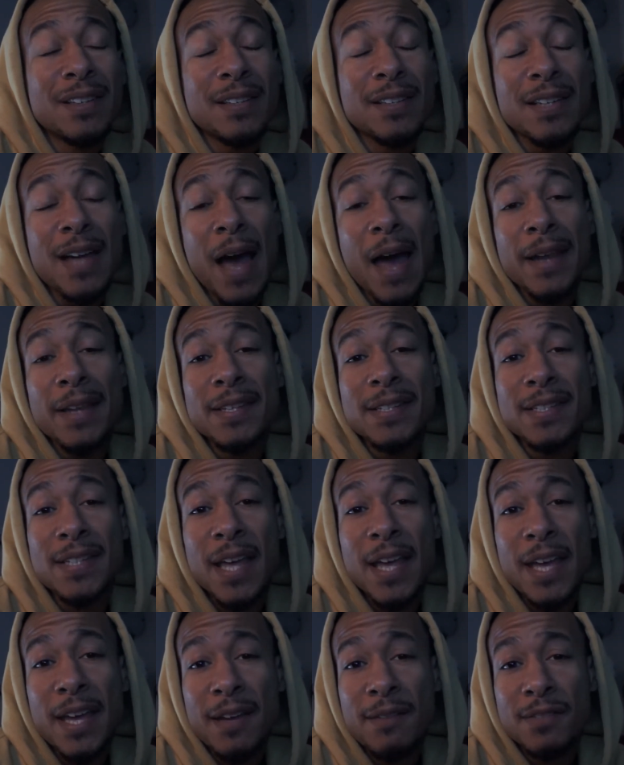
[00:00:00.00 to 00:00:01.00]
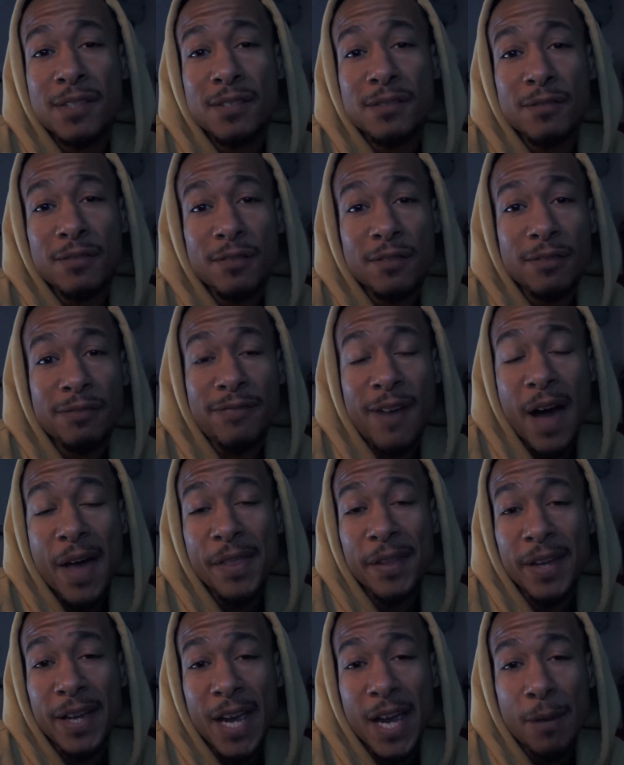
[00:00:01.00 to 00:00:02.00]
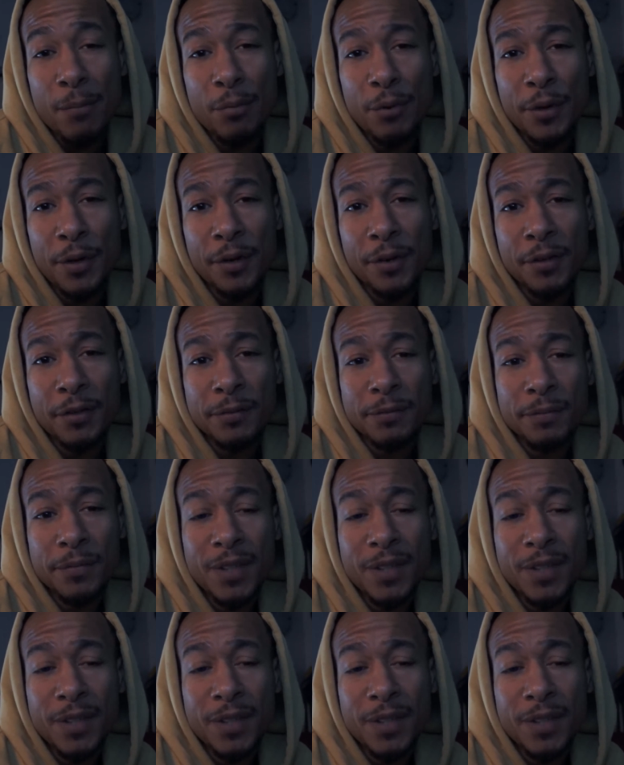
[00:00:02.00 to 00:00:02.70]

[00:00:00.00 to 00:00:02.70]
kind of saves Father Gabriel.